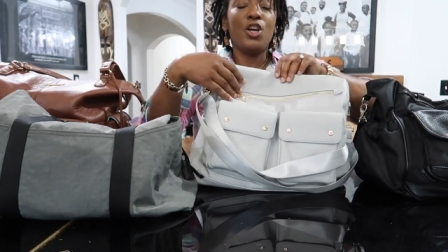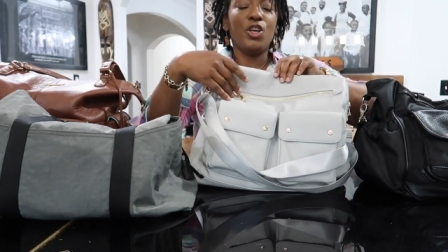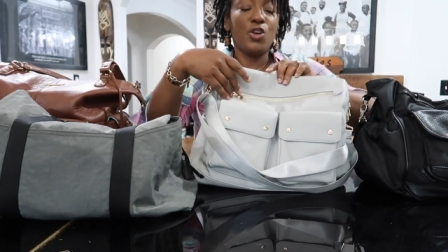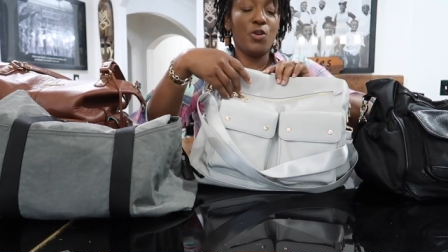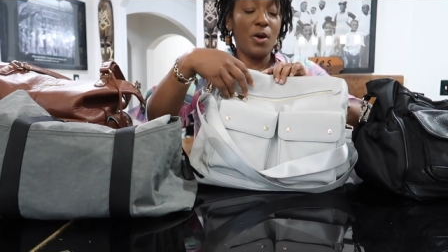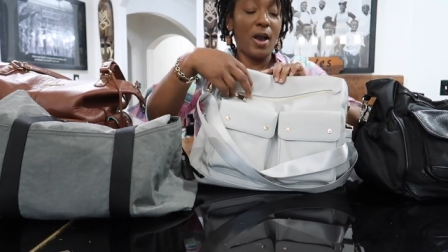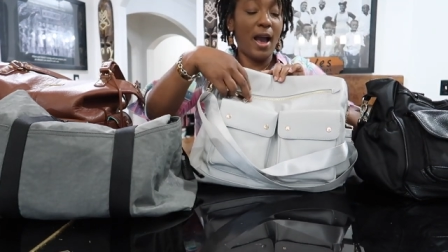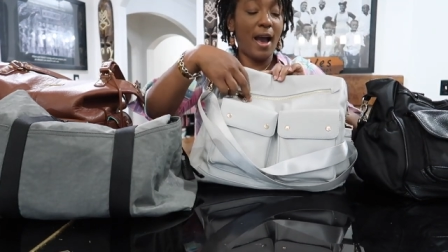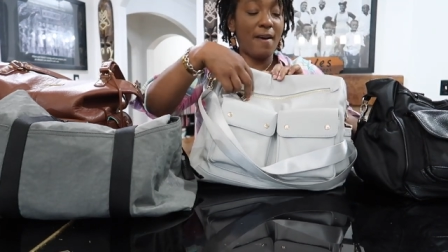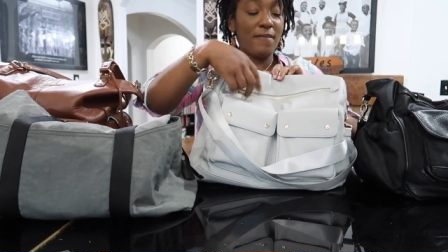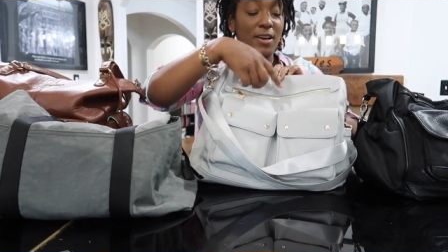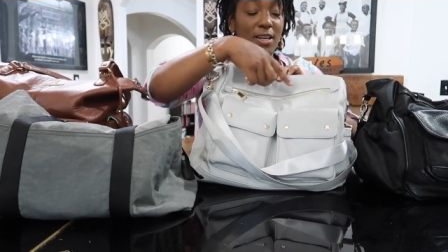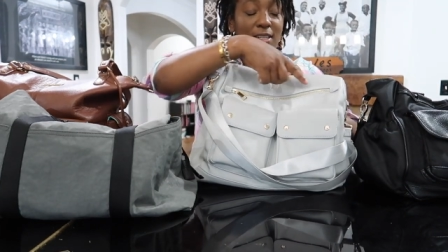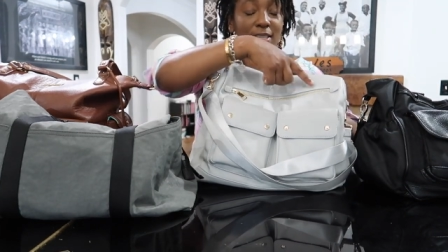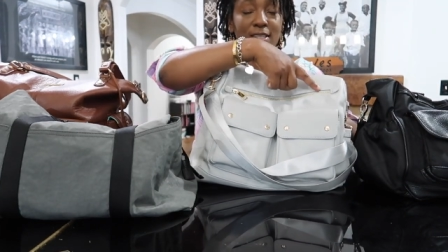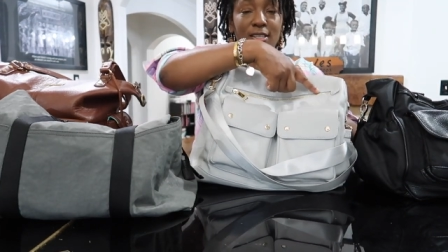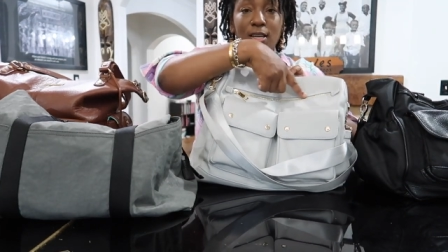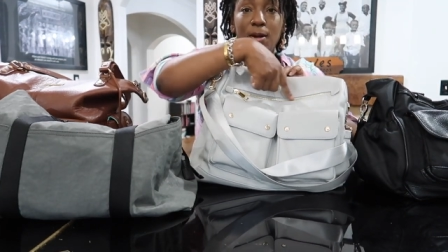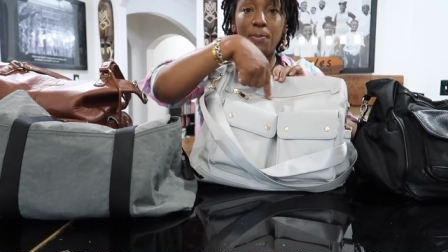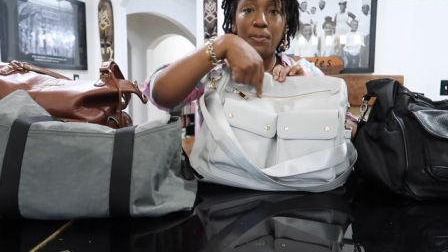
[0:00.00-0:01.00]
You have
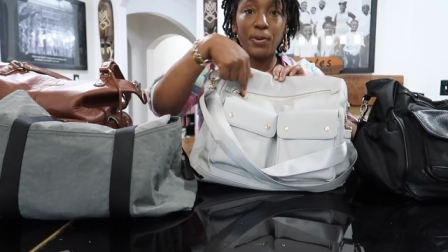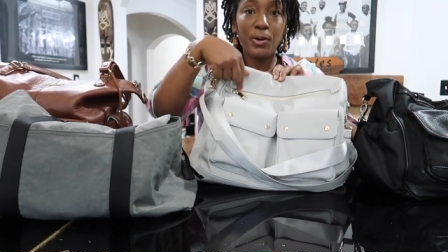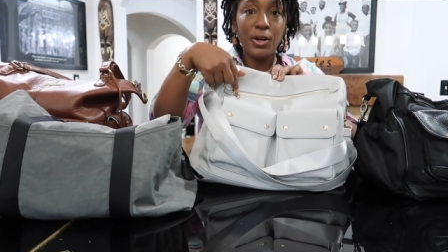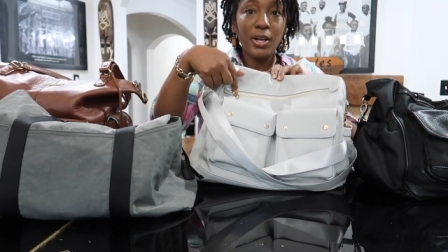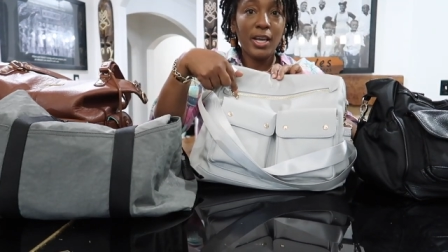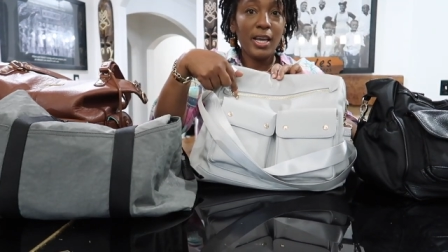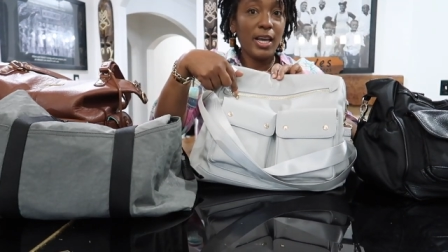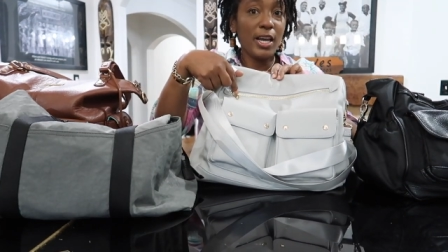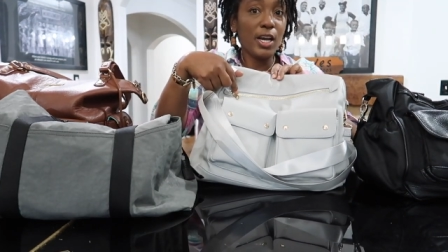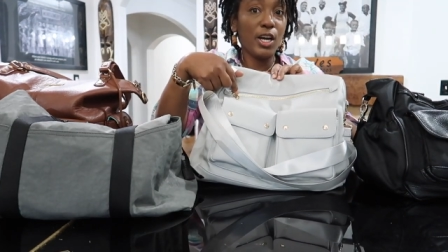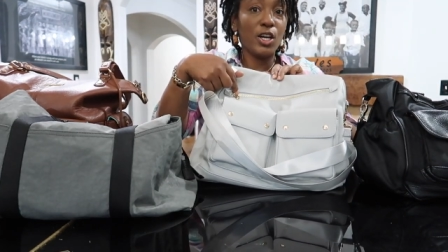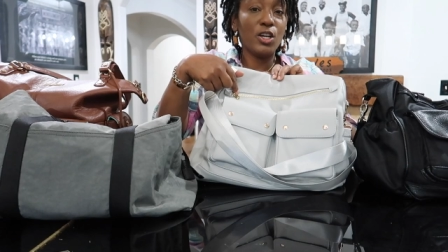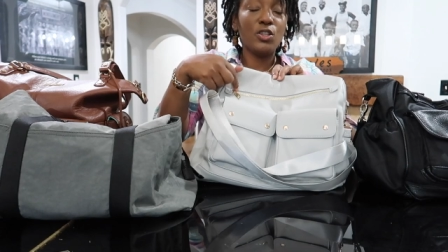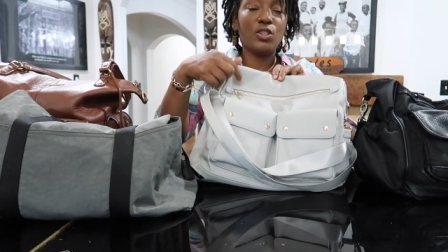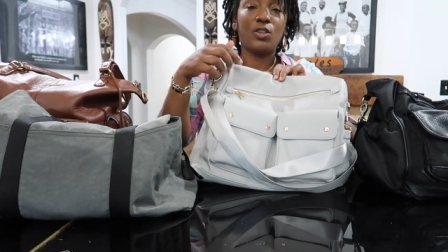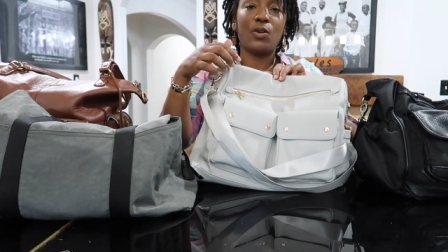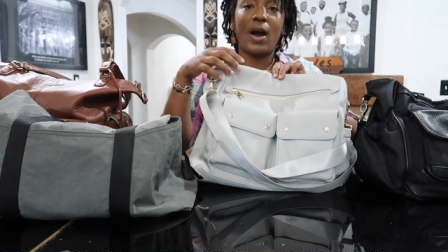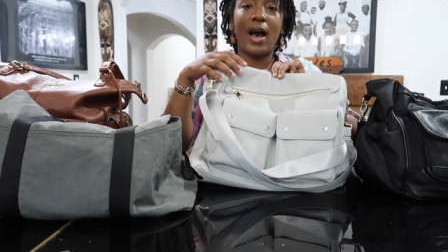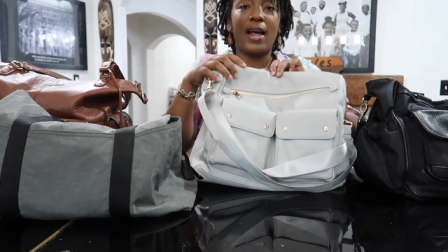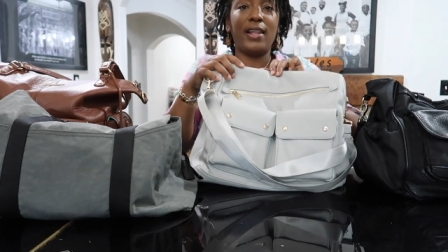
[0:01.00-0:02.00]
a zipper here,
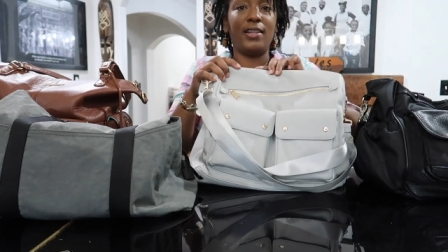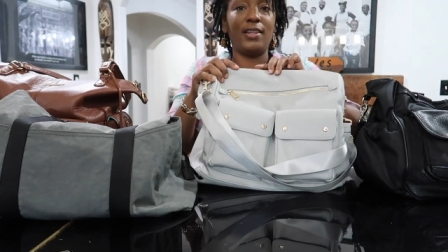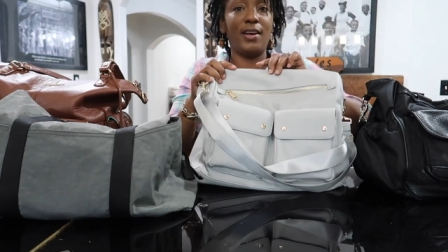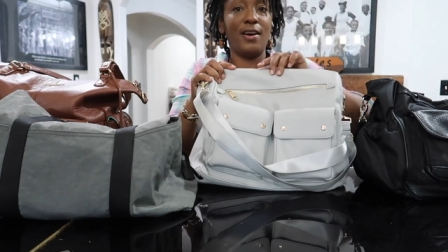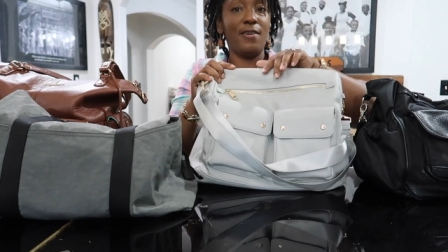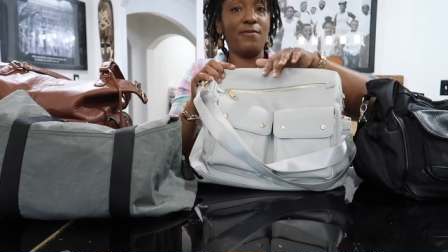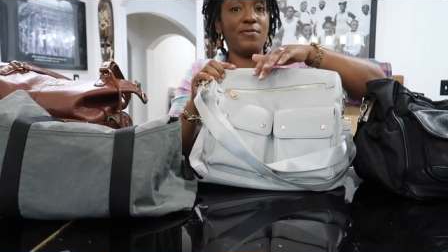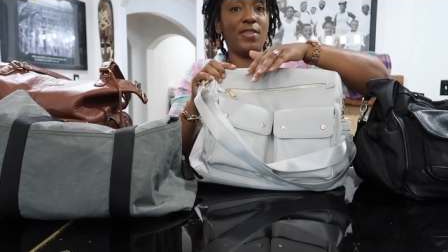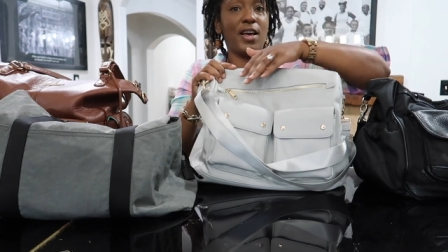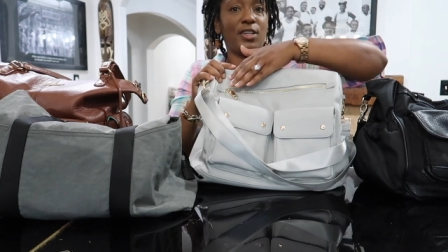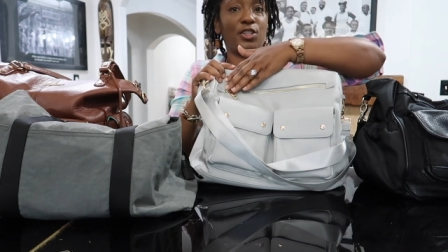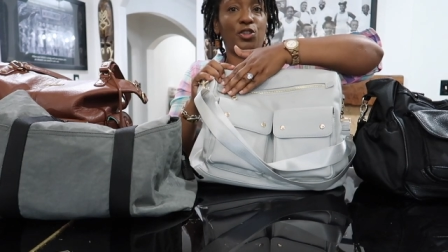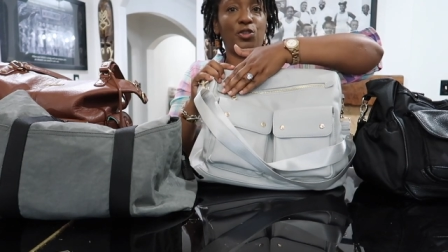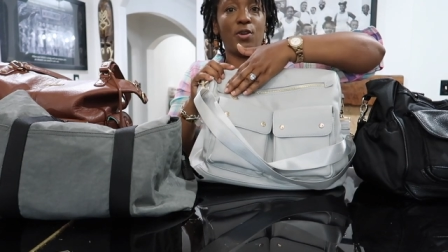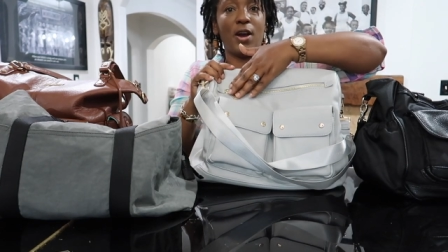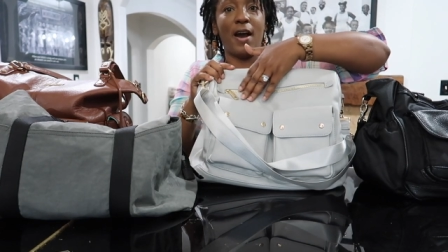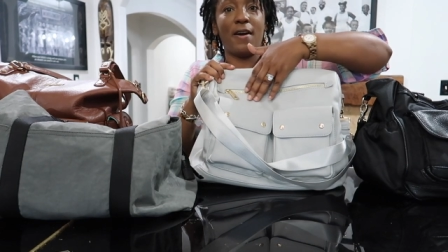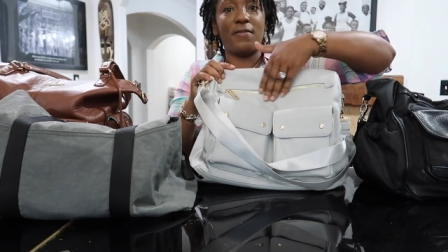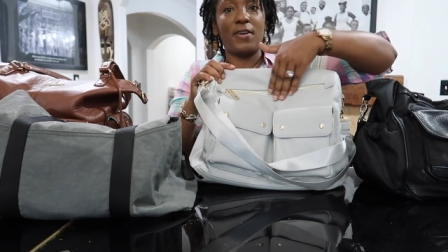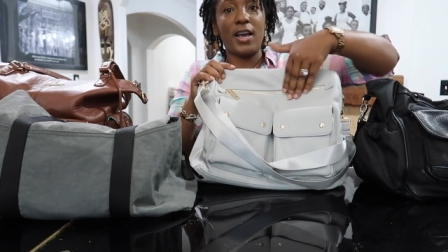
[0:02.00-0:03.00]
so I love that
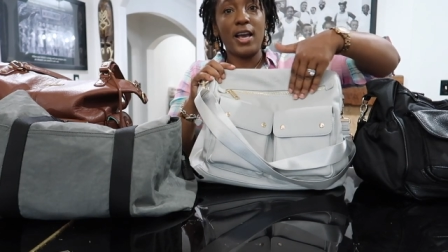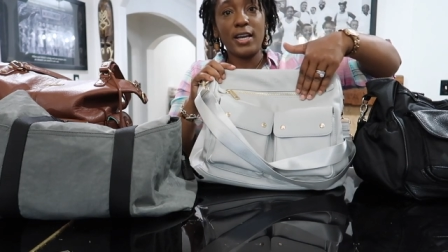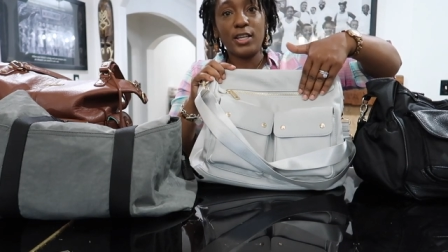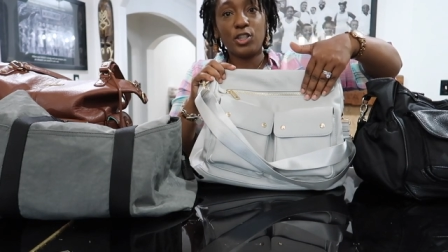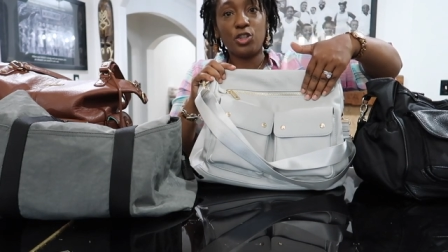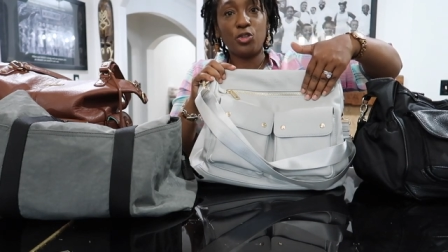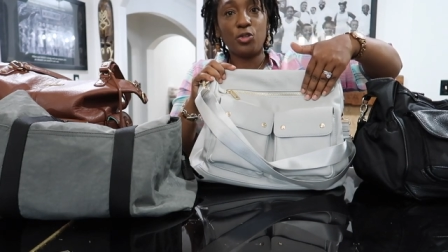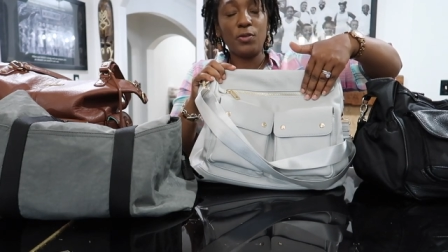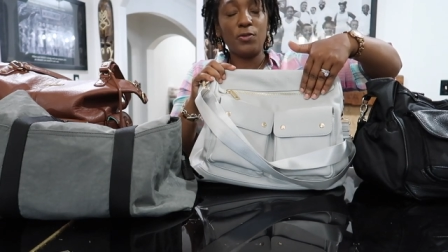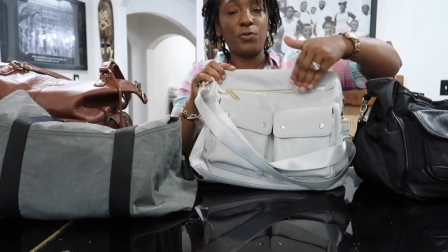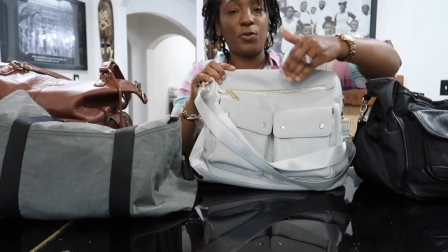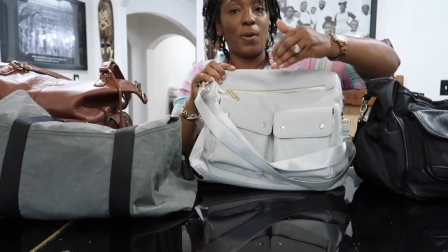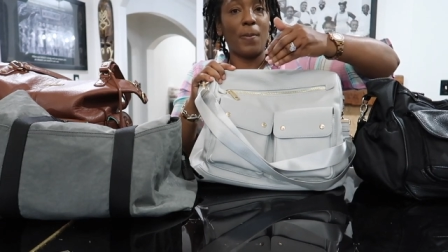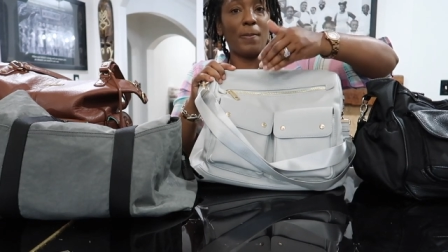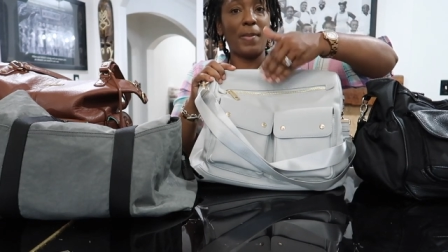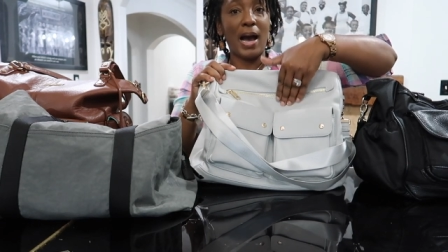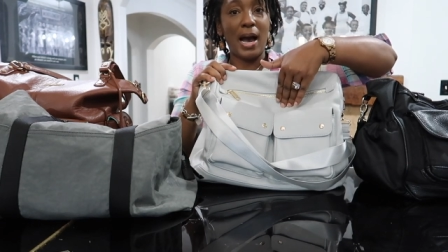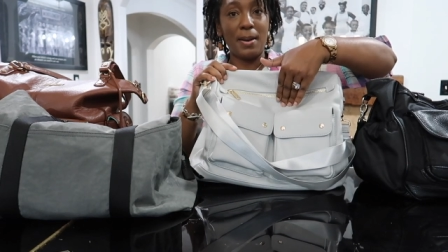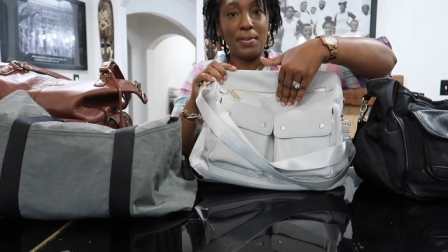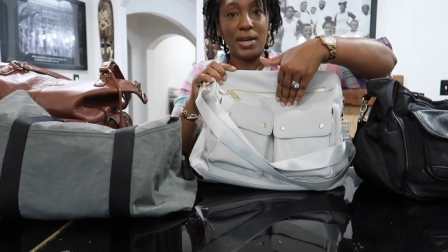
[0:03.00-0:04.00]
you have extra for
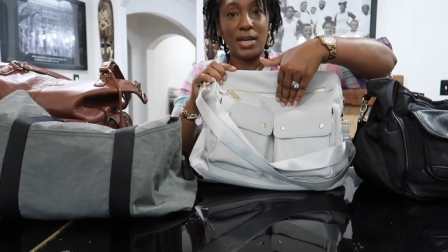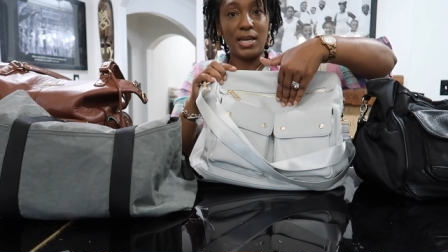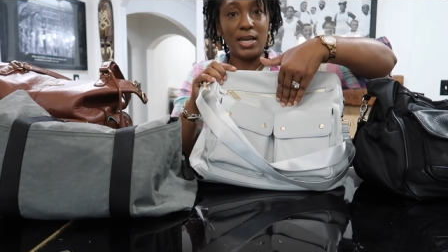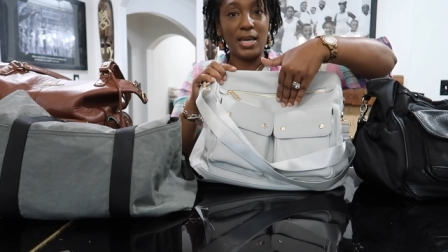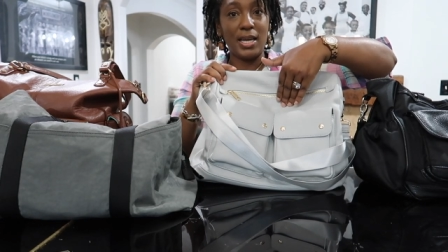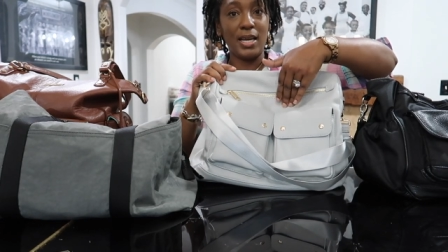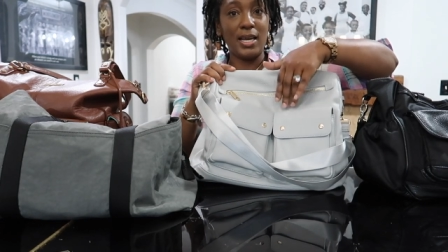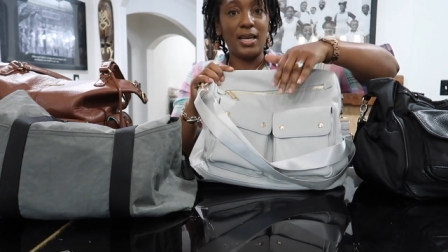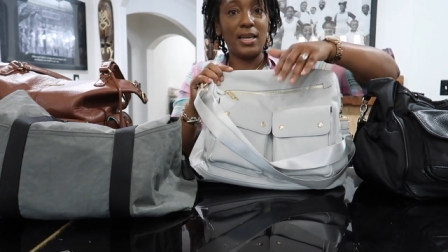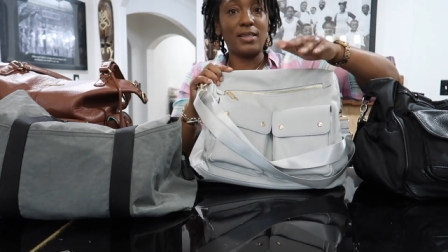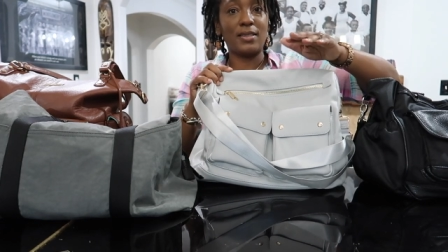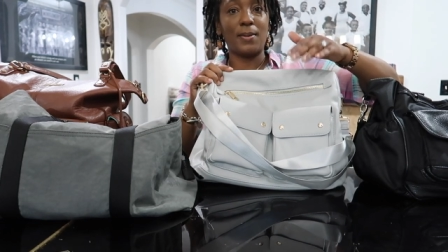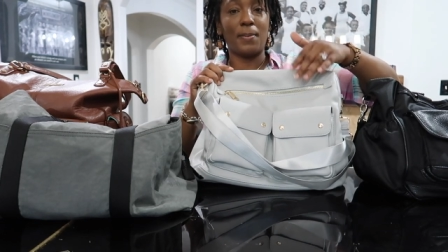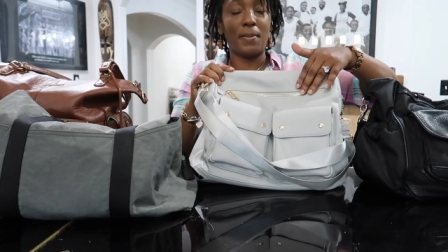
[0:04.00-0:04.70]
mommy needs,